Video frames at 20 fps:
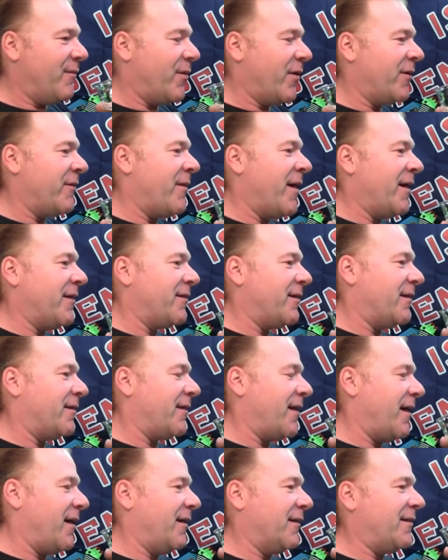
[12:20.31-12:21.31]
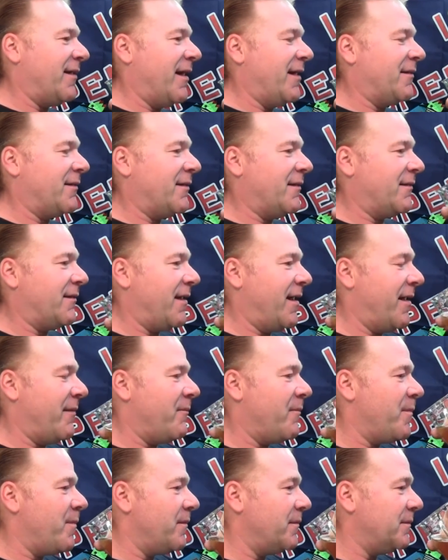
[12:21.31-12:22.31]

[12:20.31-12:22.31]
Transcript: Birdman says they all taste the same.